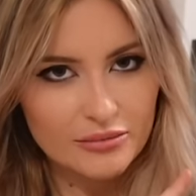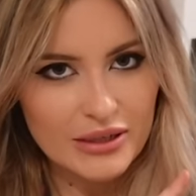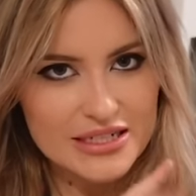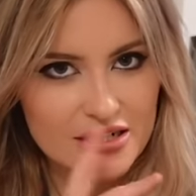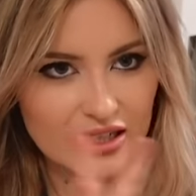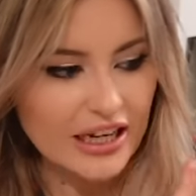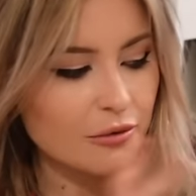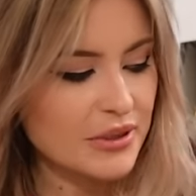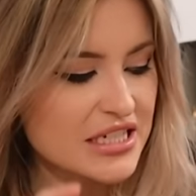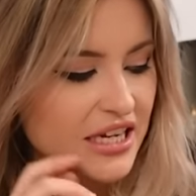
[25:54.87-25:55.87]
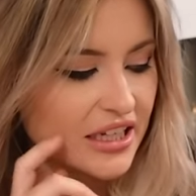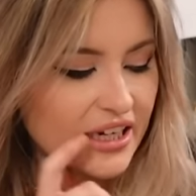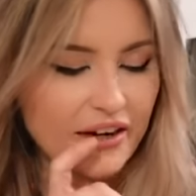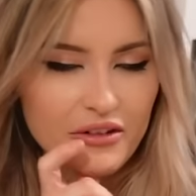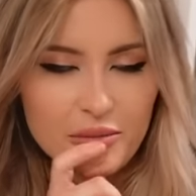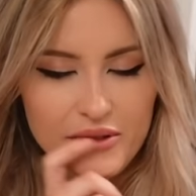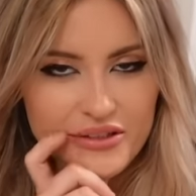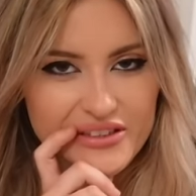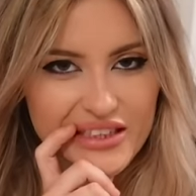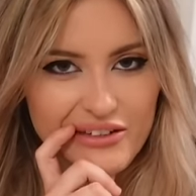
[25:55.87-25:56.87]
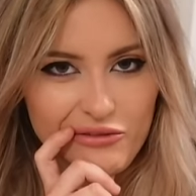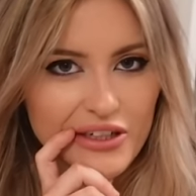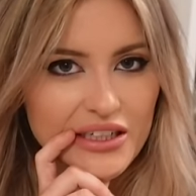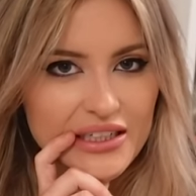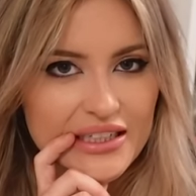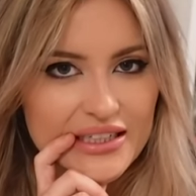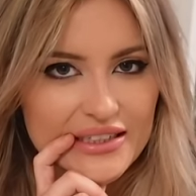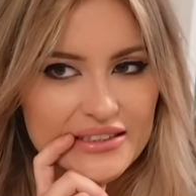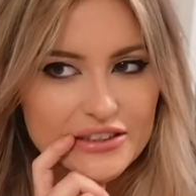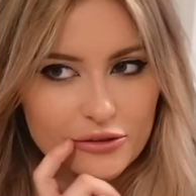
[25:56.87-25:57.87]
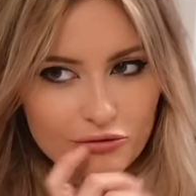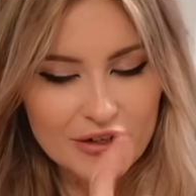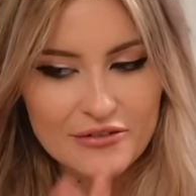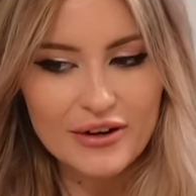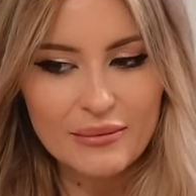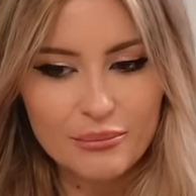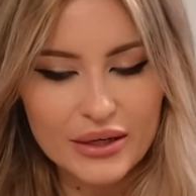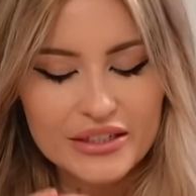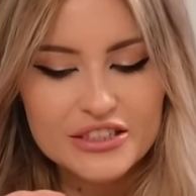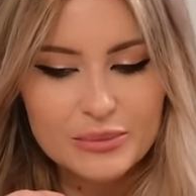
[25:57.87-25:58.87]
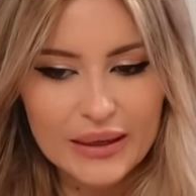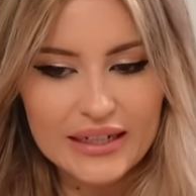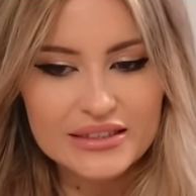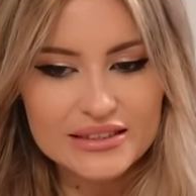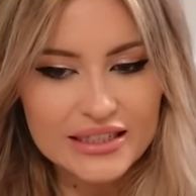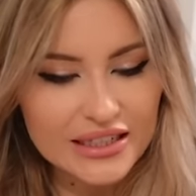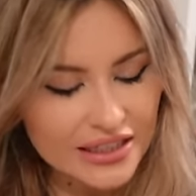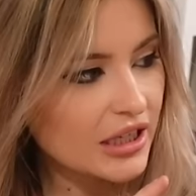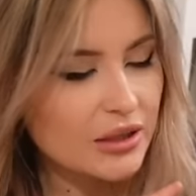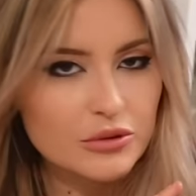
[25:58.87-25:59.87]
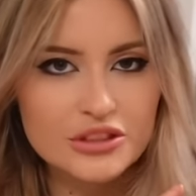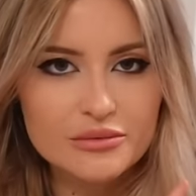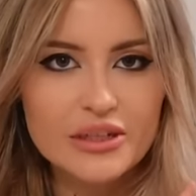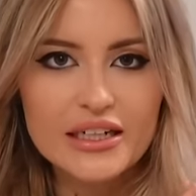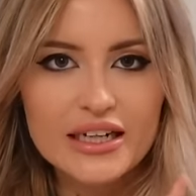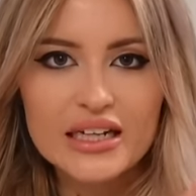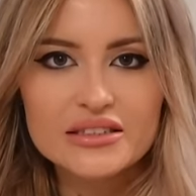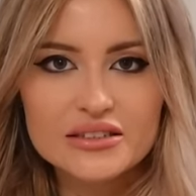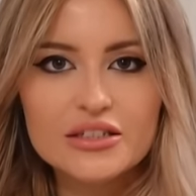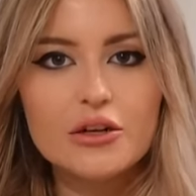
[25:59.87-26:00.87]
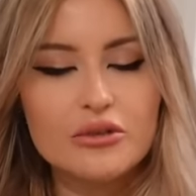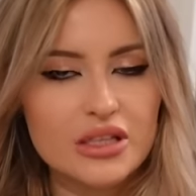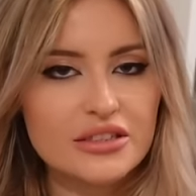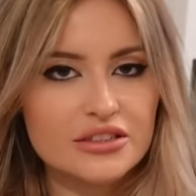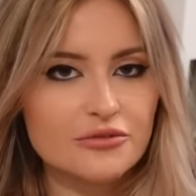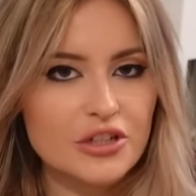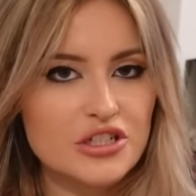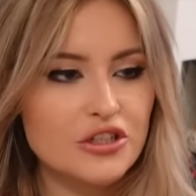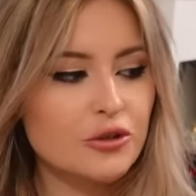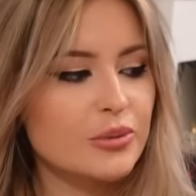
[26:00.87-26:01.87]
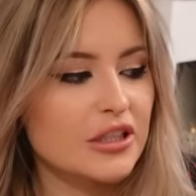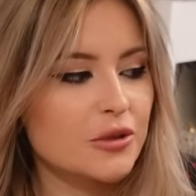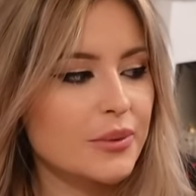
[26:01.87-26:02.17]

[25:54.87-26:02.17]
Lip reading: on my decking area, because that really needs a revamp. I need to paint it and I want some like nice new things to freshen it up a little